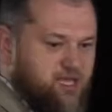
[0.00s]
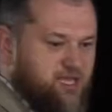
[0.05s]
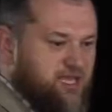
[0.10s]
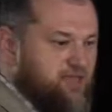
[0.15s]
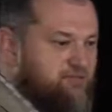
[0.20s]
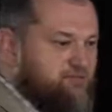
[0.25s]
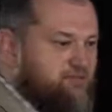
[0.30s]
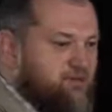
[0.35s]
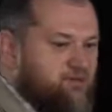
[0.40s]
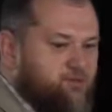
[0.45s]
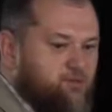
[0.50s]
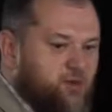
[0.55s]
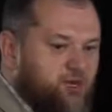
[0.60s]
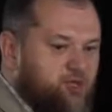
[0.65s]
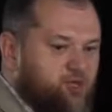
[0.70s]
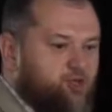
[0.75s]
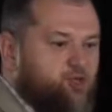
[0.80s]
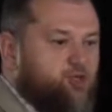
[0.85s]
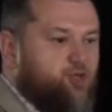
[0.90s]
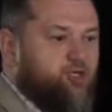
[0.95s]
even
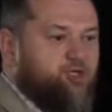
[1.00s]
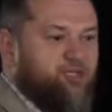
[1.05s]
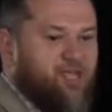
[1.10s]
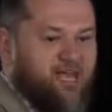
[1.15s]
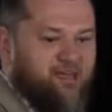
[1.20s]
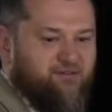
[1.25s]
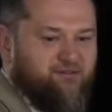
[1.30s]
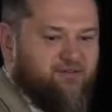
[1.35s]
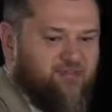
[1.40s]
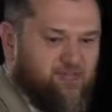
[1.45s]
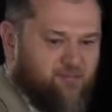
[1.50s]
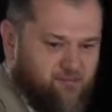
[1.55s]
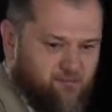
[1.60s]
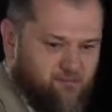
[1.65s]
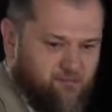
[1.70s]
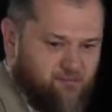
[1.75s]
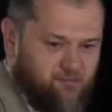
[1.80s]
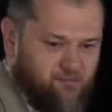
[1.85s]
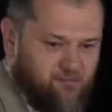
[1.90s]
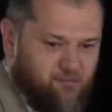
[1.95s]
when you don't have
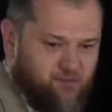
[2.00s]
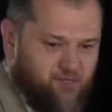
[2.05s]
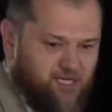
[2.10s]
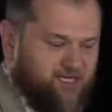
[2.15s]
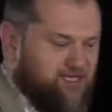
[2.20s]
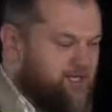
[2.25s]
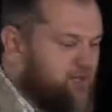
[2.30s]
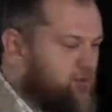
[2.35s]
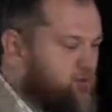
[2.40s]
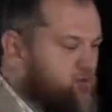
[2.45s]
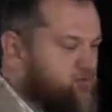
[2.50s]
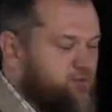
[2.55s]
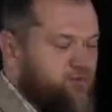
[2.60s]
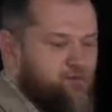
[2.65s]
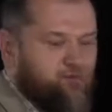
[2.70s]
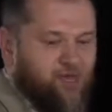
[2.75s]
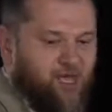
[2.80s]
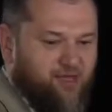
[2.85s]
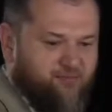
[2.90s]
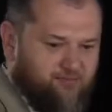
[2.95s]
them, let alone when
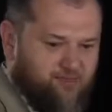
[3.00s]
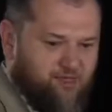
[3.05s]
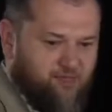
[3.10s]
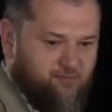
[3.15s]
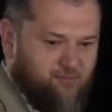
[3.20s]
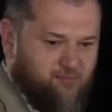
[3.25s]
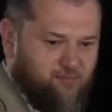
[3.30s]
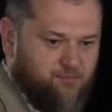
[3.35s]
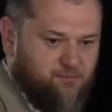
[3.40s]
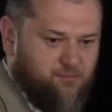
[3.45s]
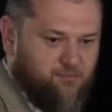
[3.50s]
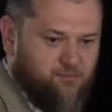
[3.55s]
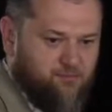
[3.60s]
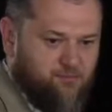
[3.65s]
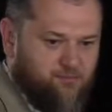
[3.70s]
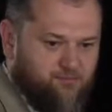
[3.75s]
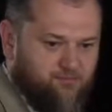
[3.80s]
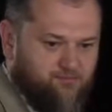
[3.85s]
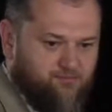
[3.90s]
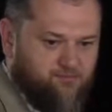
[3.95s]
you have them.
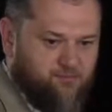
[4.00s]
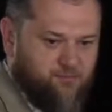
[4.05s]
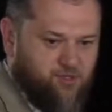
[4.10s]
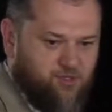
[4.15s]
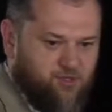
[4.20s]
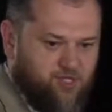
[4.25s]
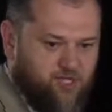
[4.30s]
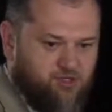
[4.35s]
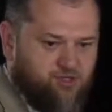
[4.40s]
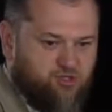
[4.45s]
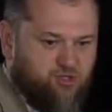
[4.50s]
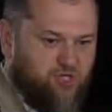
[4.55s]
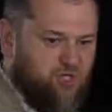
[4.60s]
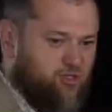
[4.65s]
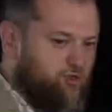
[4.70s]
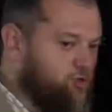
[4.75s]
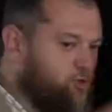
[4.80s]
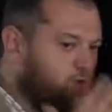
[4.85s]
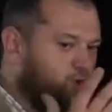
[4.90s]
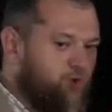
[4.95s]
Okay, so you
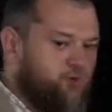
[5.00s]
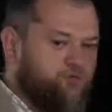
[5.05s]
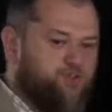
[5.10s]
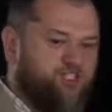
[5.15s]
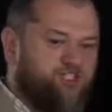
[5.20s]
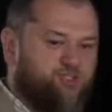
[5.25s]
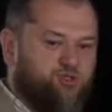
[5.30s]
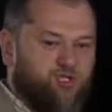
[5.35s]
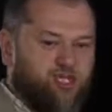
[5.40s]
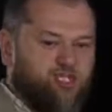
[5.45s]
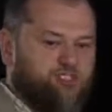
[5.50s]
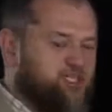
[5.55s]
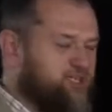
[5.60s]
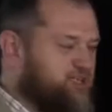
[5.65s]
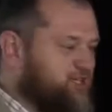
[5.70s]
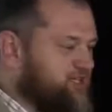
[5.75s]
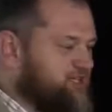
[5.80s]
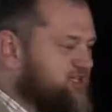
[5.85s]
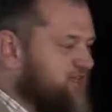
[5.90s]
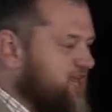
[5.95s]
can do all of these crazy
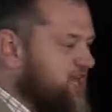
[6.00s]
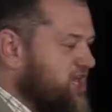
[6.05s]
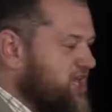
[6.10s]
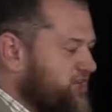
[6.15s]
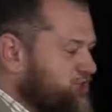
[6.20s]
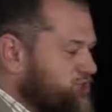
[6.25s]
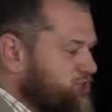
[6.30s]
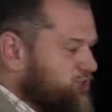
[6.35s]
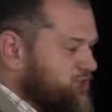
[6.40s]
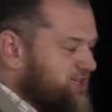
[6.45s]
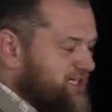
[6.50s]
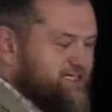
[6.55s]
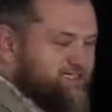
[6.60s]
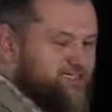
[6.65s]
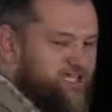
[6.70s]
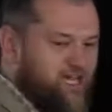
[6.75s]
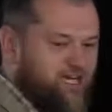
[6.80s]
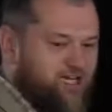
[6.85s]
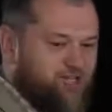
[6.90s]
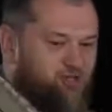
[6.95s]
things. So they
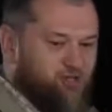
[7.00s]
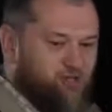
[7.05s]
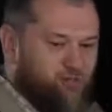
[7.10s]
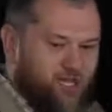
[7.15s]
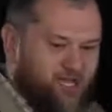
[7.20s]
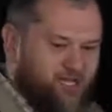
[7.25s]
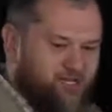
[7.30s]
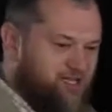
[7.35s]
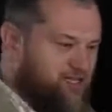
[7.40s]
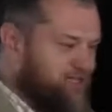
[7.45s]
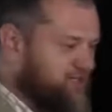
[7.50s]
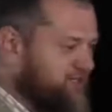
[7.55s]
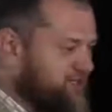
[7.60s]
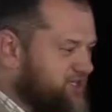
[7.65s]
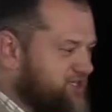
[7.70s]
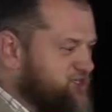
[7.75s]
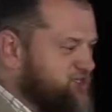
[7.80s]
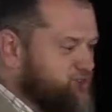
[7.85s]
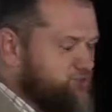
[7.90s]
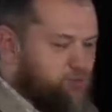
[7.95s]
started creating
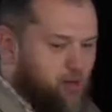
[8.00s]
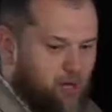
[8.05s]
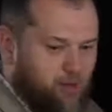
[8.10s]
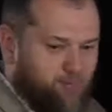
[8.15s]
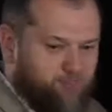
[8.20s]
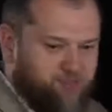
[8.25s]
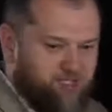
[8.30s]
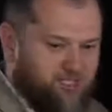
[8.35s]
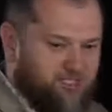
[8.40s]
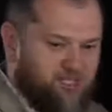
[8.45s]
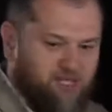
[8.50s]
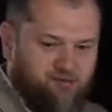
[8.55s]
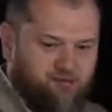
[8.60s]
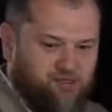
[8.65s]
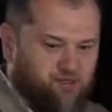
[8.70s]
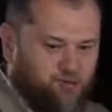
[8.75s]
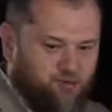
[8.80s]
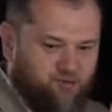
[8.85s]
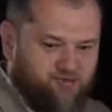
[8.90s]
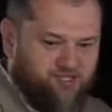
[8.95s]
these swaps, and they
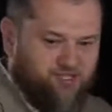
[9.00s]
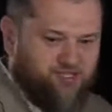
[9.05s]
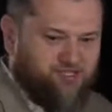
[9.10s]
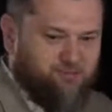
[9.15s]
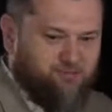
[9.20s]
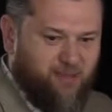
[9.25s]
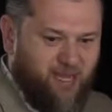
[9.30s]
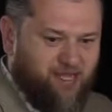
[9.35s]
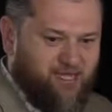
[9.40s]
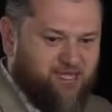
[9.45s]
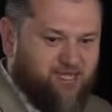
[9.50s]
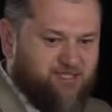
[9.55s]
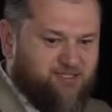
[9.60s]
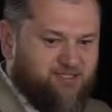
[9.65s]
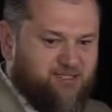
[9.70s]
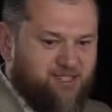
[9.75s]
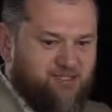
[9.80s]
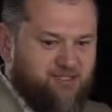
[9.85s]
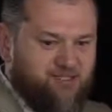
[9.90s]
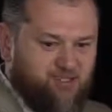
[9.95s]
were all of these
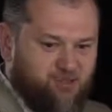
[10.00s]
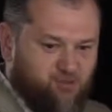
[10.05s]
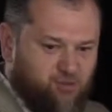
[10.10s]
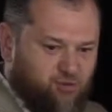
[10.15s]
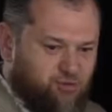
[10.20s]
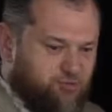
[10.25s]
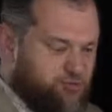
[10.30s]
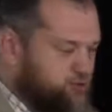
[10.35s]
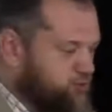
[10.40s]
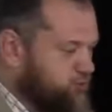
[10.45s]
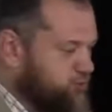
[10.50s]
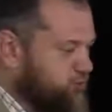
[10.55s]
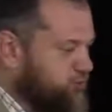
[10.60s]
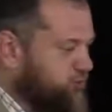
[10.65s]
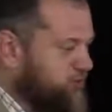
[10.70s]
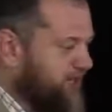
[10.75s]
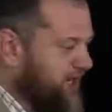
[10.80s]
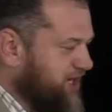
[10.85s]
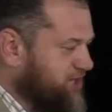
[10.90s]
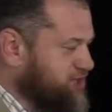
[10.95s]
bankers and the groups who
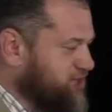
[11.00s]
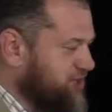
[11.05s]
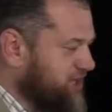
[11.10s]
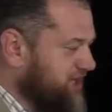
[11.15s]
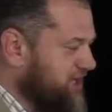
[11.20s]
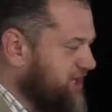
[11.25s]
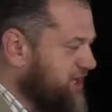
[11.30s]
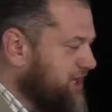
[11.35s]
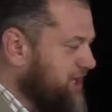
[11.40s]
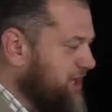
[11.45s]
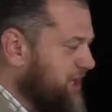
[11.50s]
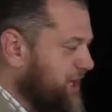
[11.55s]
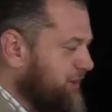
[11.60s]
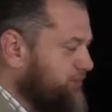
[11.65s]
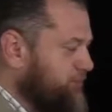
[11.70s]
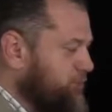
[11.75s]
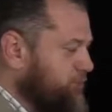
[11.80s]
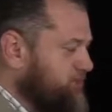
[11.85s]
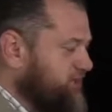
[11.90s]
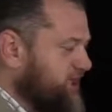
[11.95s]
were actually
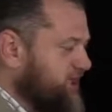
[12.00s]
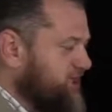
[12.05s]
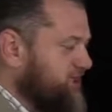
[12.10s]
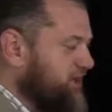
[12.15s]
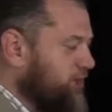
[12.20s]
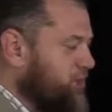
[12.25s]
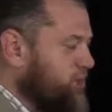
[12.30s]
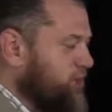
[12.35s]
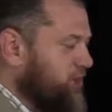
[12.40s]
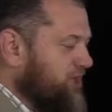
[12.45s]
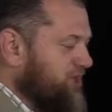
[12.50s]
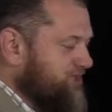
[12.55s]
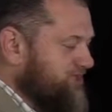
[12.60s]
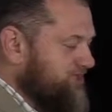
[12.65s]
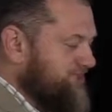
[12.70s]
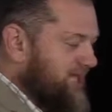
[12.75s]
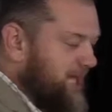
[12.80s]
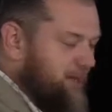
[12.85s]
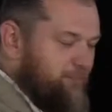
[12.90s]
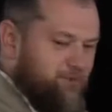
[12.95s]
putting the
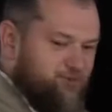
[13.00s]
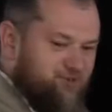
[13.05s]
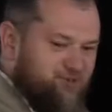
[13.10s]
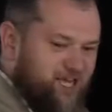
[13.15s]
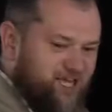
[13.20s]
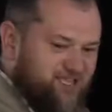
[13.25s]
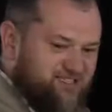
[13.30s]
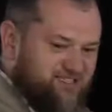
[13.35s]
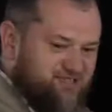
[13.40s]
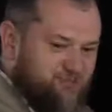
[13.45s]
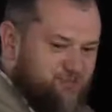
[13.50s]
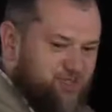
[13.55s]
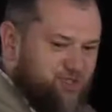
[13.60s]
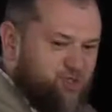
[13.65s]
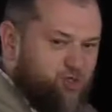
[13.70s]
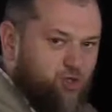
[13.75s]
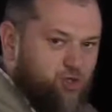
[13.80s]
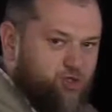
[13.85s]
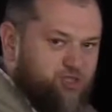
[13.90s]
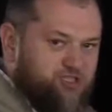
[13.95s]
worst type of customer,
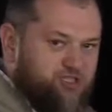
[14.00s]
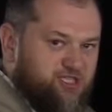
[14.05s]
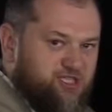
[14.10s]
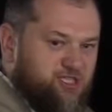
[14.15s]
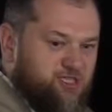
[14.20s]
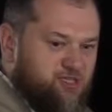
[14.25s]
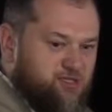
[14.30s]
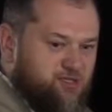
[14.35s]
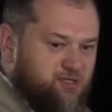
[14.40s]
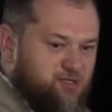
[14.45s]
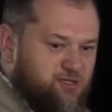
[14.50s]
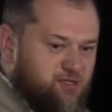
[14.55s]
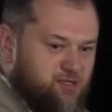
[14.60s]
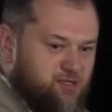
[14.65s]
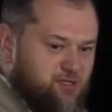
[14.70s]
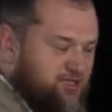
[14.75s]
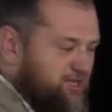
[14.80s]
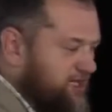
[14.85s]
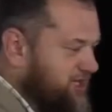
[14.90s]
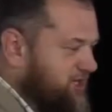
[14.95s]
toxic.
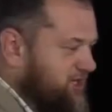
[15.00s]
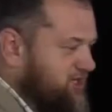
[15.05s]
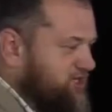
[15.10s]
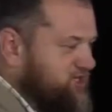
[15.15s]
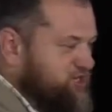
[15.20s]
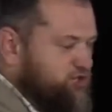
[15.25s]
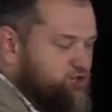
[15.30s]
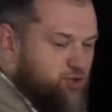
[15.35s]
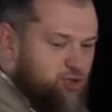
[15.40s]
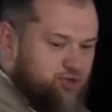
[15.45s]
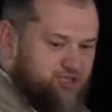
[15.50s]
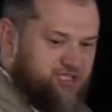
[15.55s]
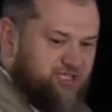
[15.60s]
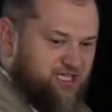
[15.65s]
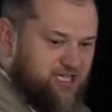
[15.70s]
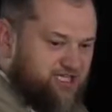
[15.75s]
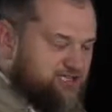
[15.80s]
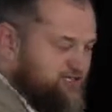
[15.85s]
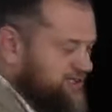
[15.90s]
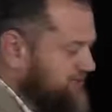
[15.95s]
They created these
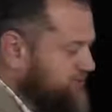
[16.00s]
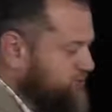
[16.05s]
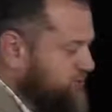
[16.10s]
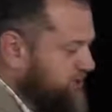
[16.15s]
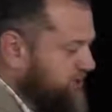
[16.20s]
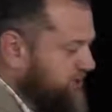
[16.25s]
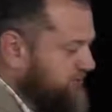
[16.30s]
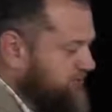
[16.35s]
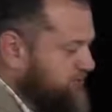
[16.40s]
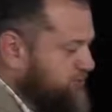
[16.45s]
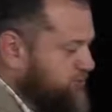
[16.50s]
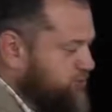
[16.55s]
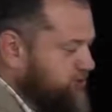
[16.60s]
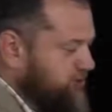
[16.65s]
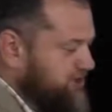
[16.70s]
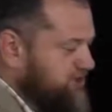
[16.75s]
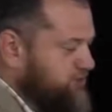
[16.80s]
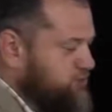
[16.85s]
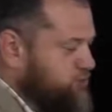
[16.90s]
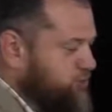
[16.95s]
toxic assets where they were
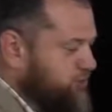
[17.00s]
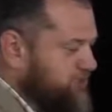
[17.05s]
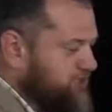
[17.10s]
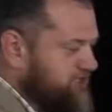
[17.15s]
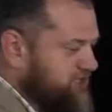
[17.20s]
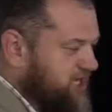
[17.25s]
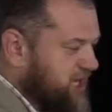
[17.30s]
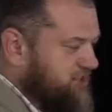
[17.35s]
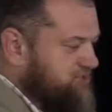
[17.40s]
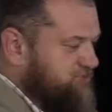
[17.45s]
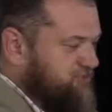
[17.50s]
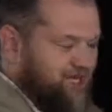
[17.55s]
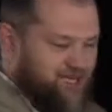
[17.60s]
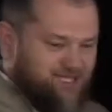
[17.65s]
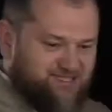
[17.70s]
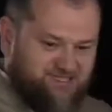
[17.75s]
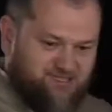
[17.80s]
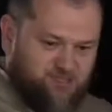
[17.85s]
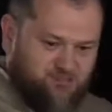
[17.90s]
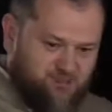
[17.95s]
putting the worst kind of
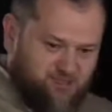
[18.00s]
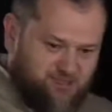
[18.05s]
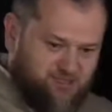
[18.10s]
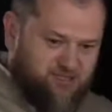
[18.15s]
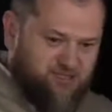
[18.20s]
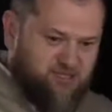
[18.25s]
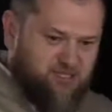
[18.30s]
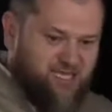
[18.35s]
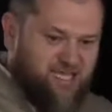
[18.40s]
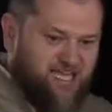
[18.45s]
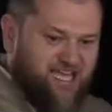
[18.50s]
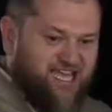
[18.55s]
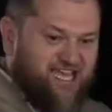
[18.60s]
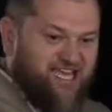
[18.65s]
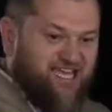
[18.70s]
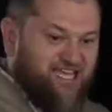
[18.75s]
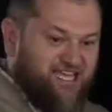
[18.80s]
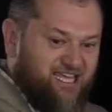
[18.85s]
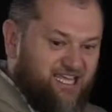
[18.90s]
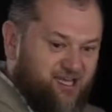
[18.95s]
customers
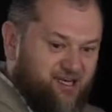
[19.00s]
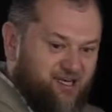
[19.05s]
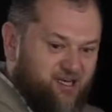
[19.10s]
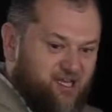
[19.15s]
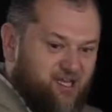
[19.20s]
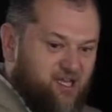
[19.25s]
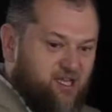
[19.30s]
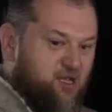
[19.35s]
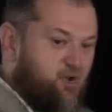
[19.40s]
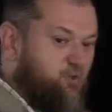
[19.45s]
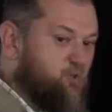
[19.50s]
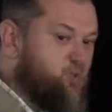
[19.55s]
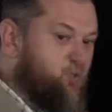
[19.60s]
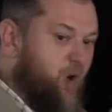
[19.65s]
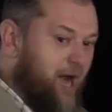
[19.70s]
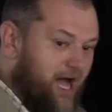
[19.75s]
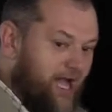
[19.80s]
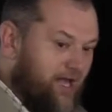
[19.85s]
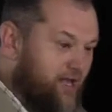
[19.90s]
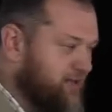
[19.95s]
here.
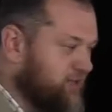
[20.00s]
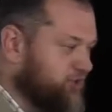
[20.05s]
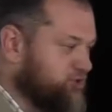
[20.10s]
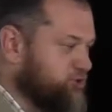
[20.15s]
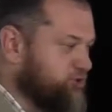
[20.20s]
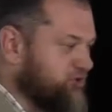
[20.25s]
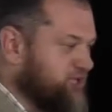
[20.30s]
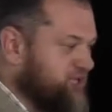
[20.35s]
Why? So